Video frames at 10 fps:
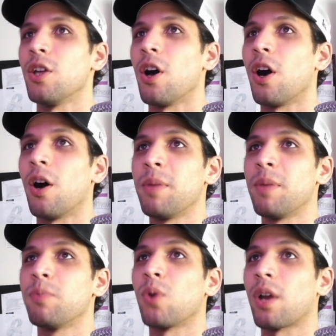
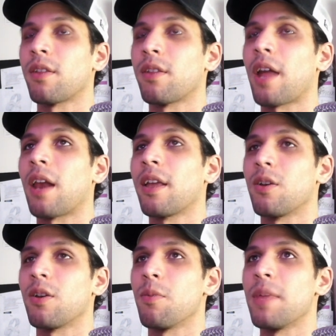people will click on that link and
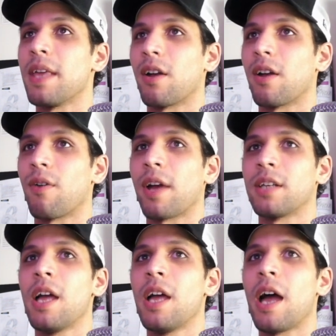it'll be incorrect.
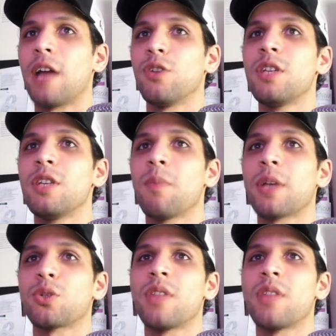And you need to make
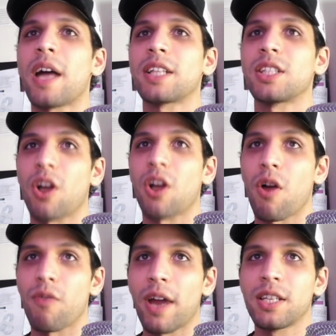sure that's the
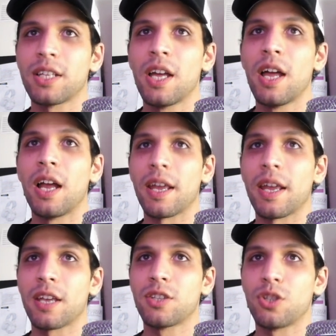correct
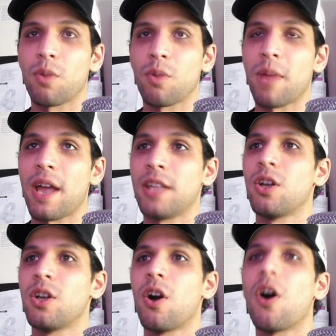link to your page.
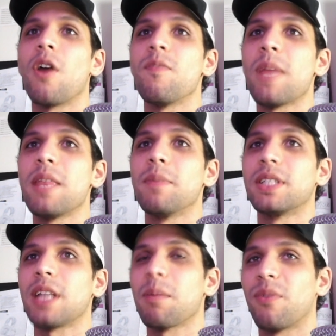I've made the
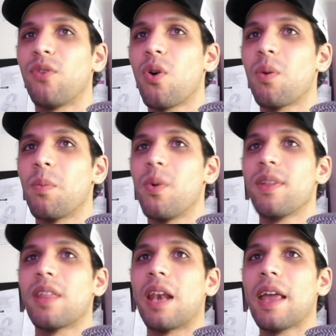mistake before with
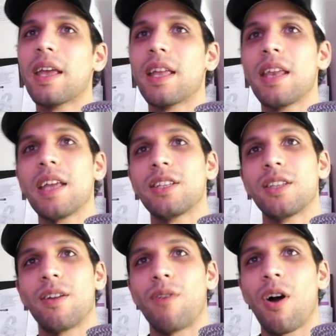linking it to the
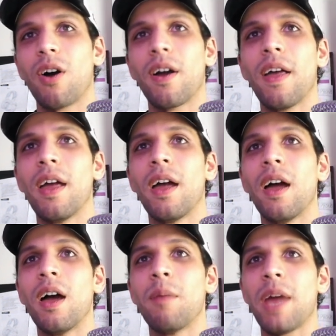wrong
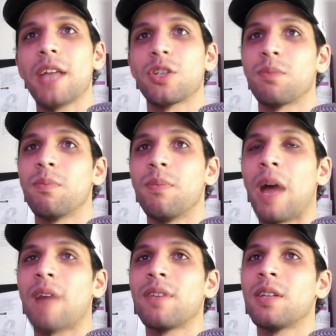page and
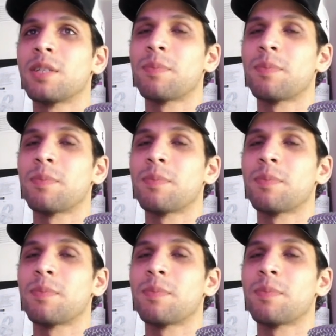having a spelling